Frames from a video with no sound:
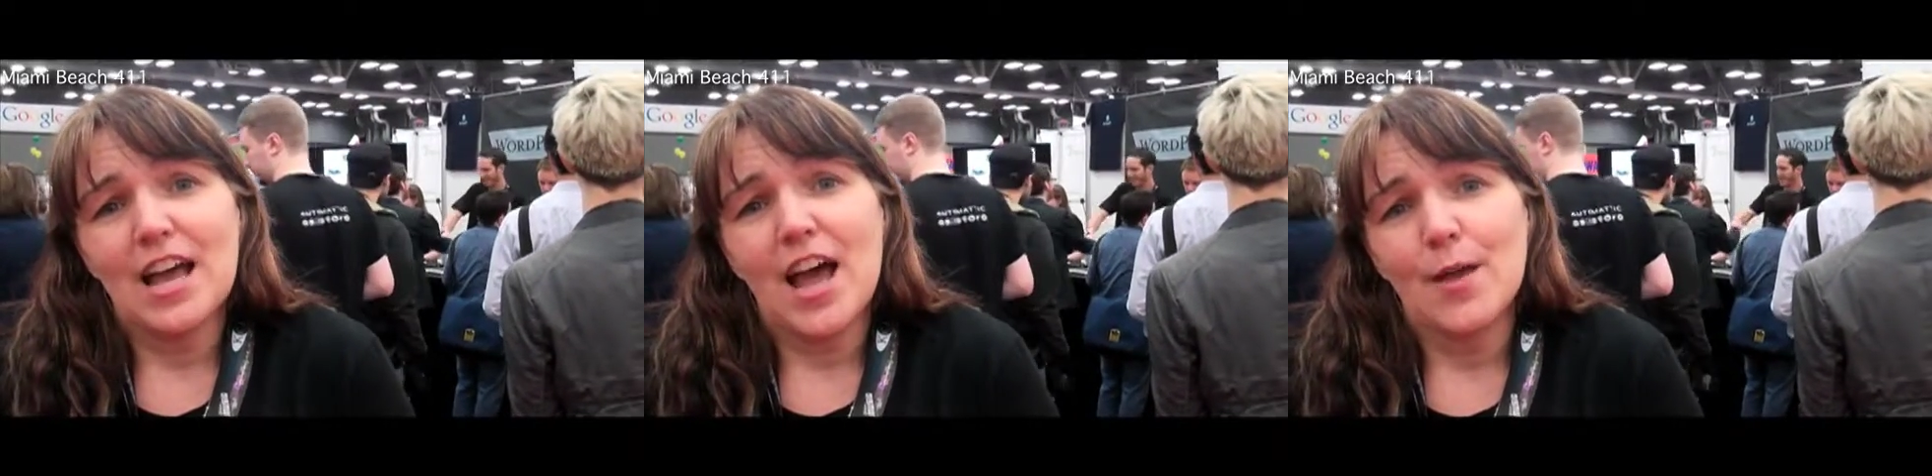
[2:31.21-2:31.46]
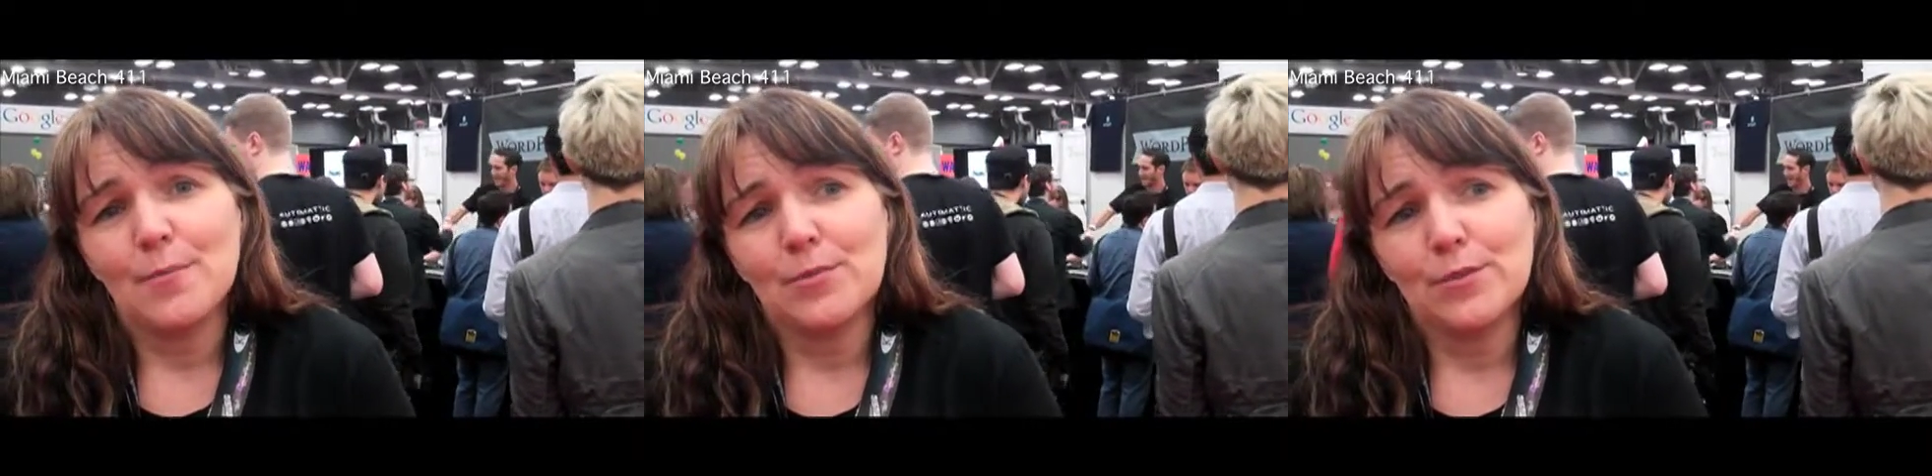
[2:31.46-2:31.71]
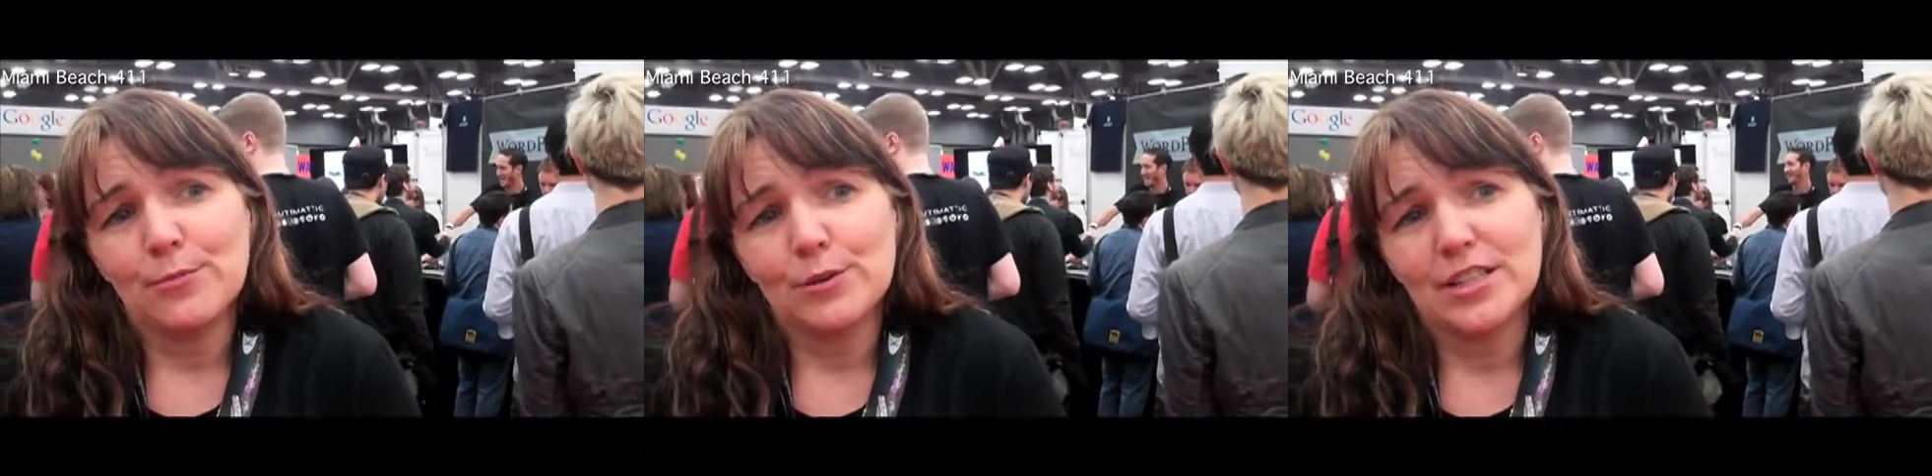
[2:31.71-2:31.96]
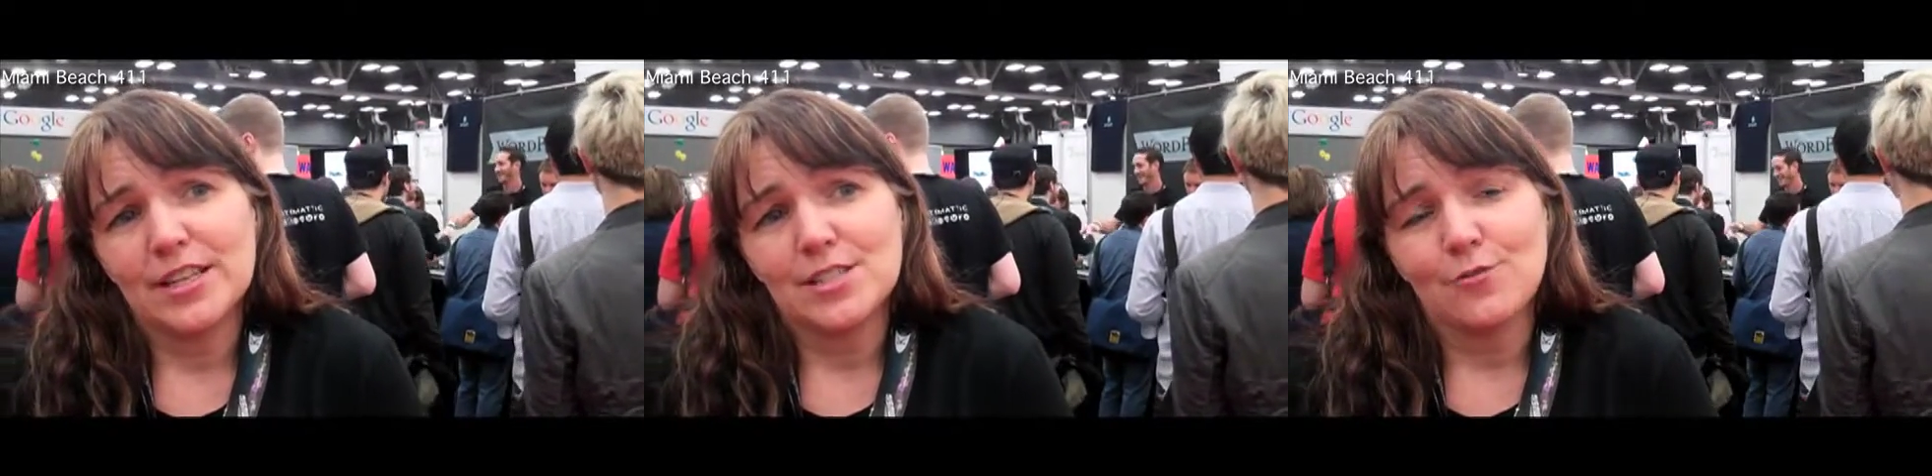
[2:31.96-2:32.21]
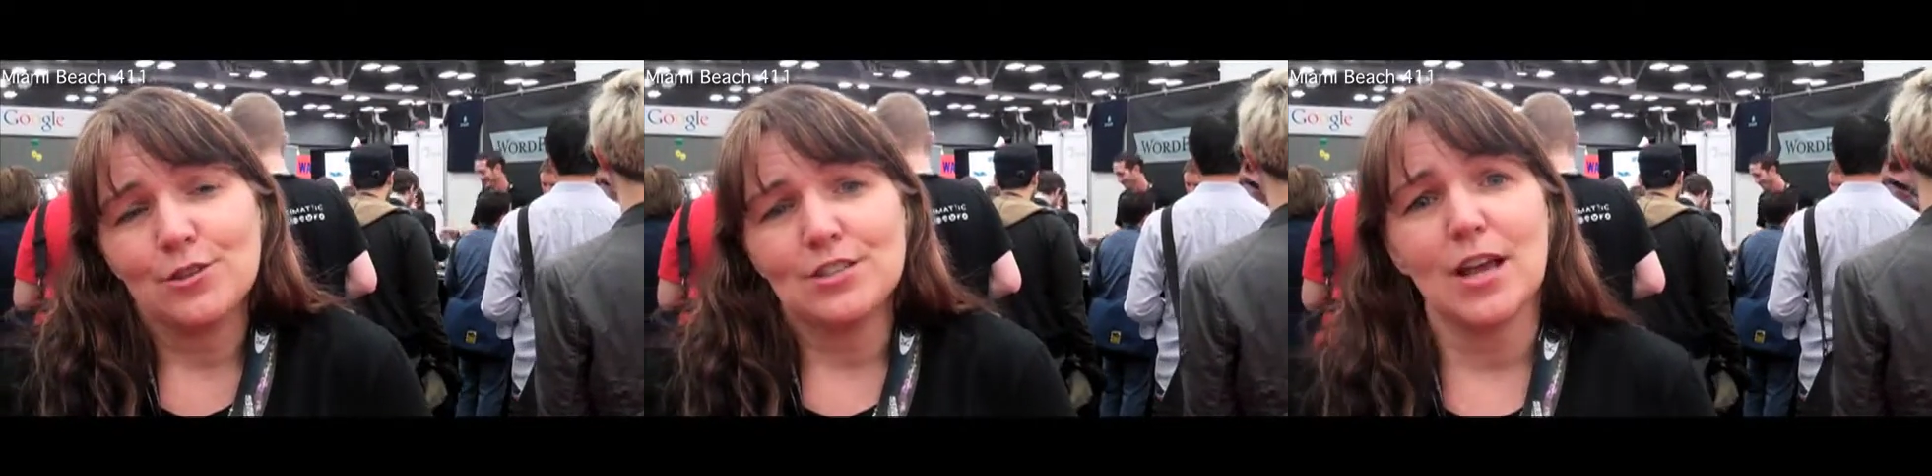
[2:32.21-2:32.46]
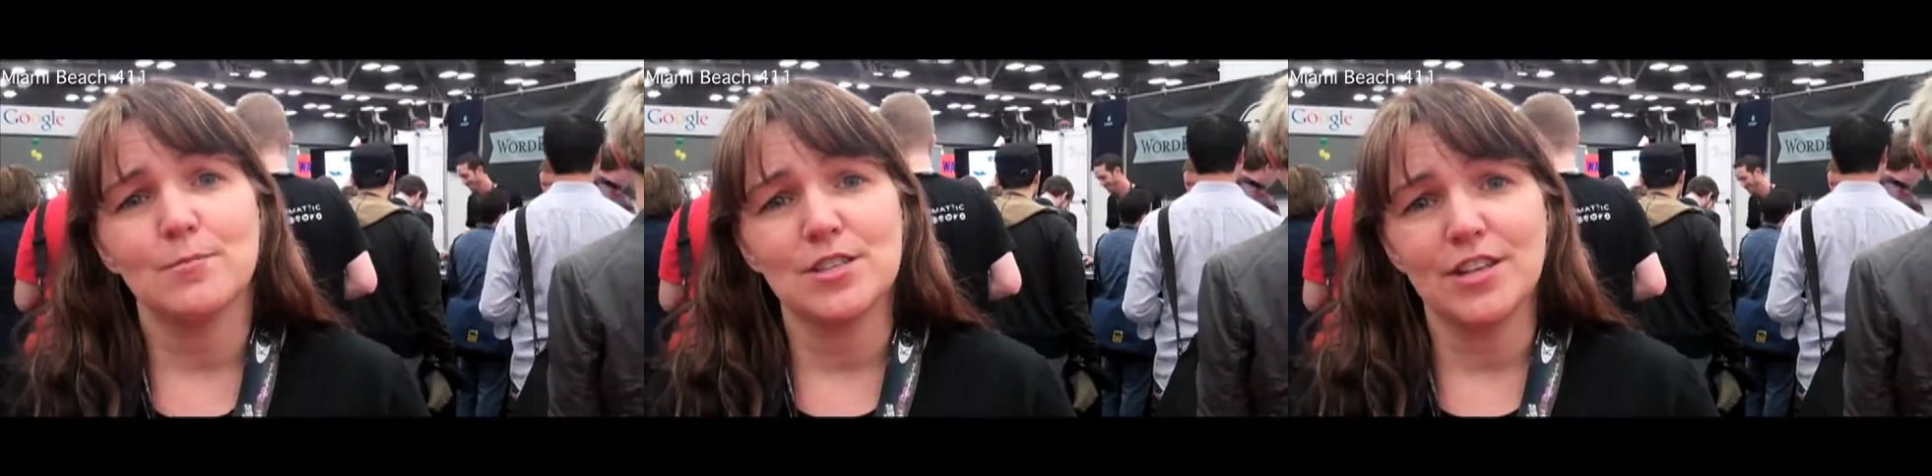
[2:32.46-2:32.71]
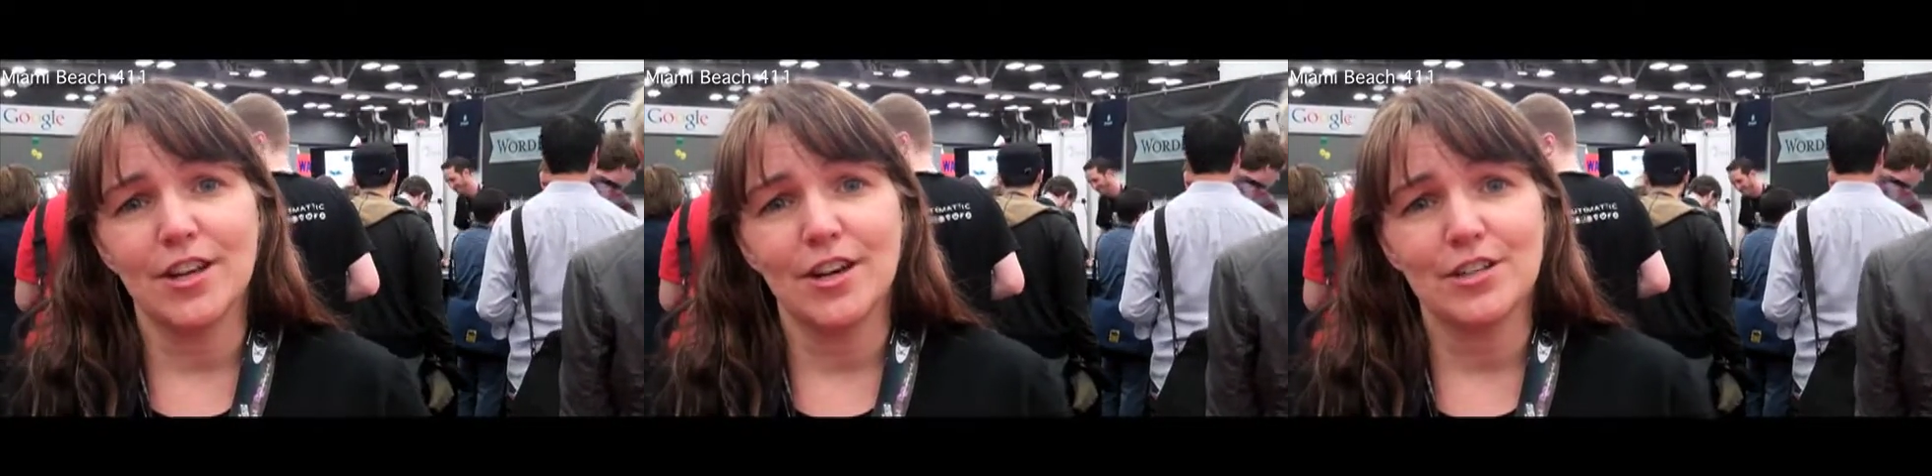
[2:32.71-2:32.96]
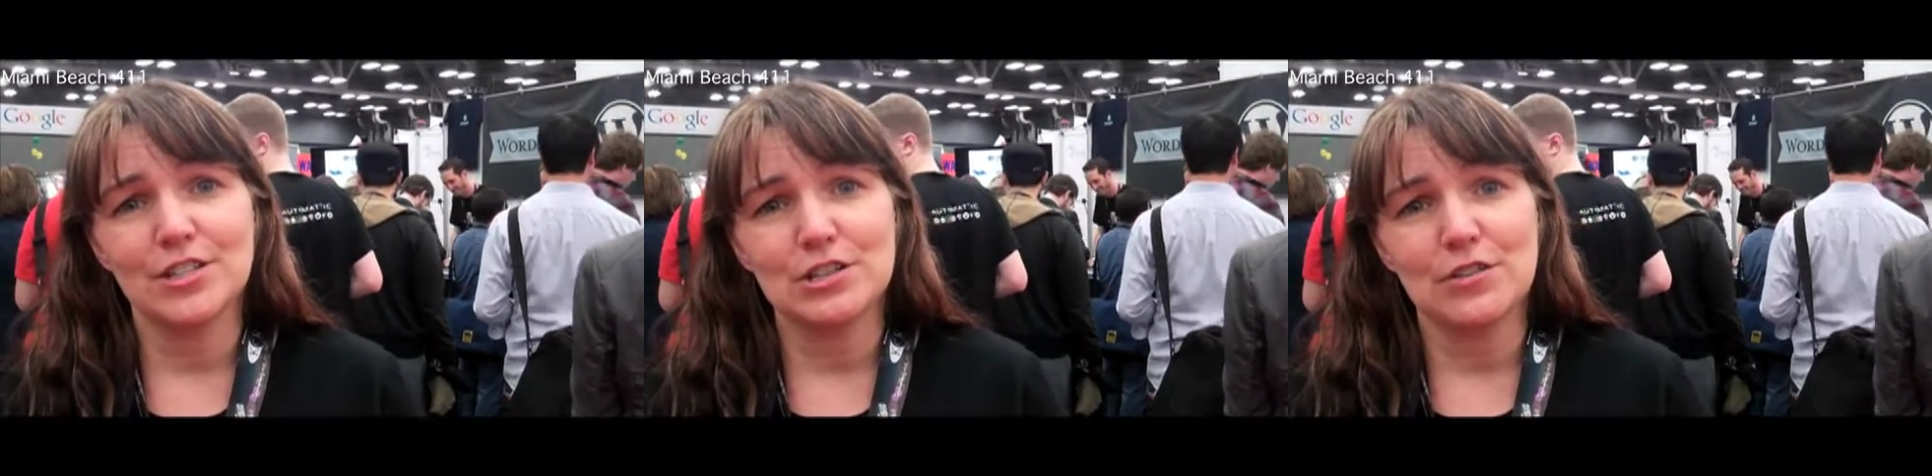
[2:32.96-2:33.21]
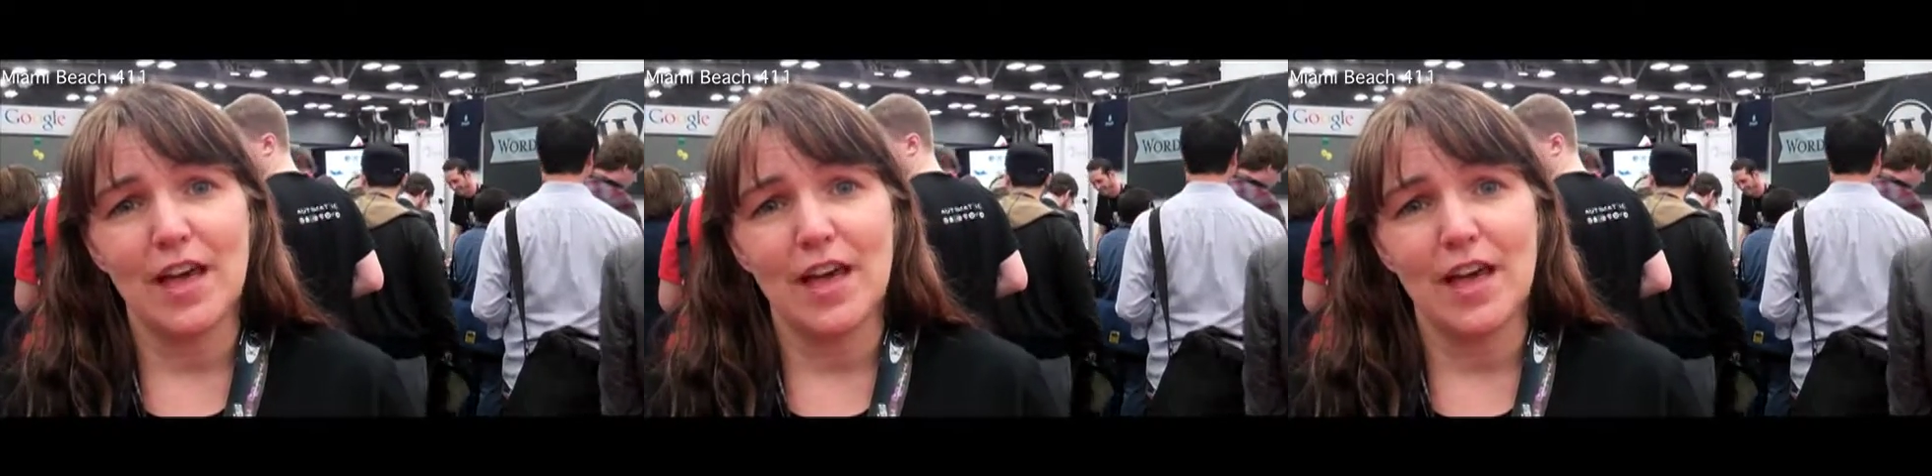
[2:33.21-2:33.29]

time and we release a few times a year so